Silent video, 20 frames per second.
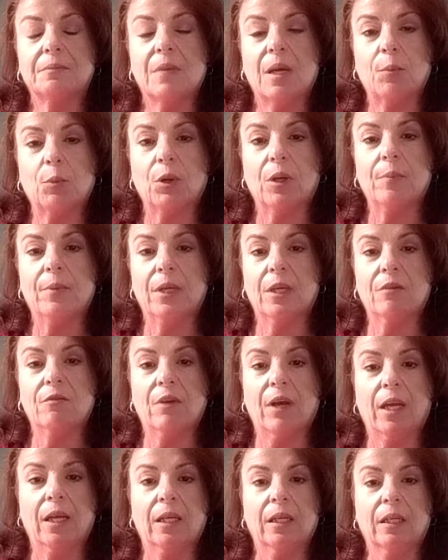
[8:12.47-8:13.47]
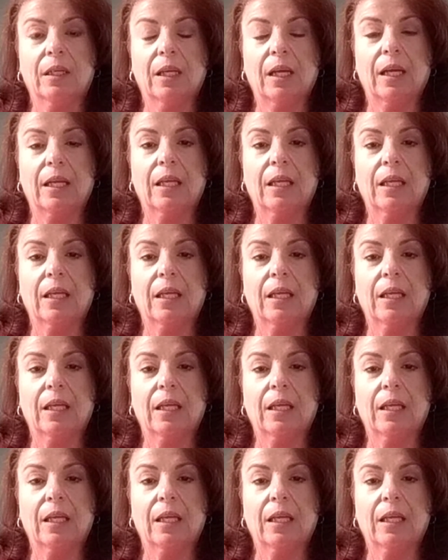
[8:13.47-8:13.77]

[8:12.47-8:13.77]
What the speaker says: memory be in vain.